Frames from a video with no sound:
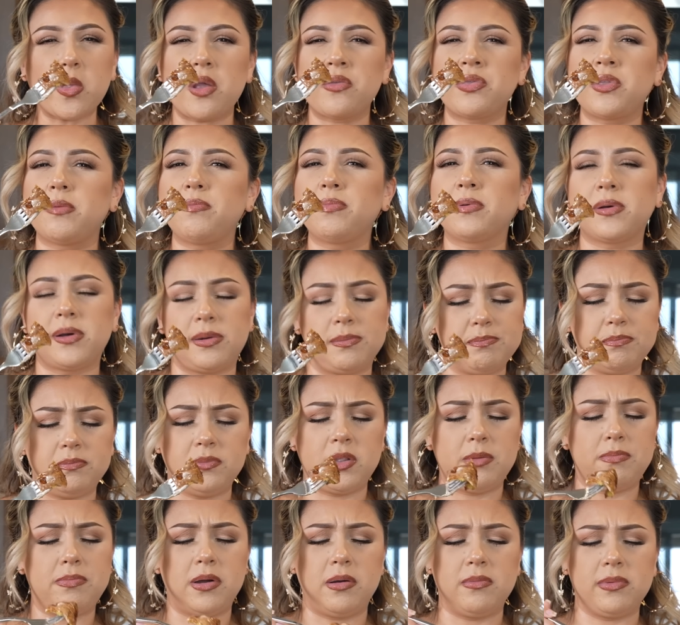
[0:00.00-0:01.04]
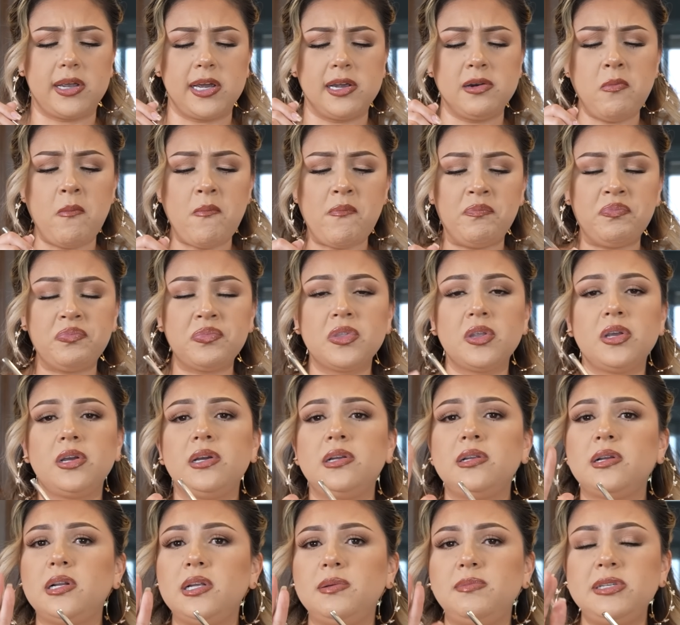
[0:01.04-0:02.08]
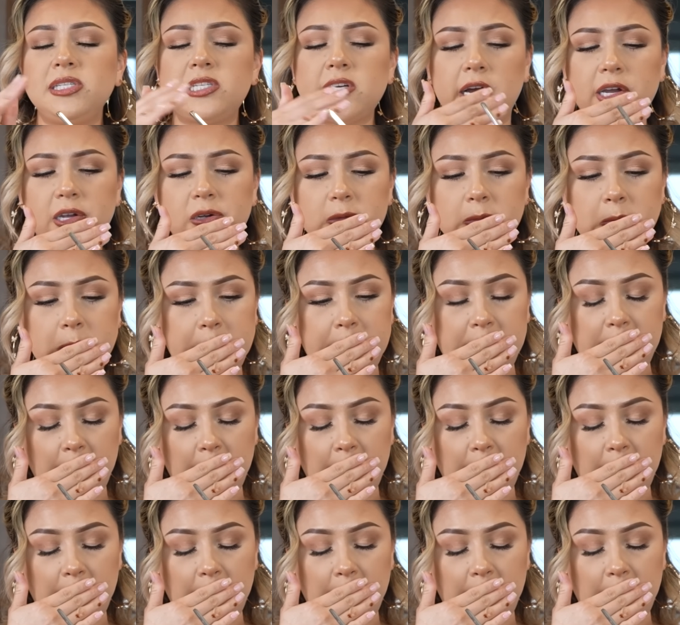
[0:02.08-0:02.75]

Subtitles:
The pumpkin. You know, let me tell you,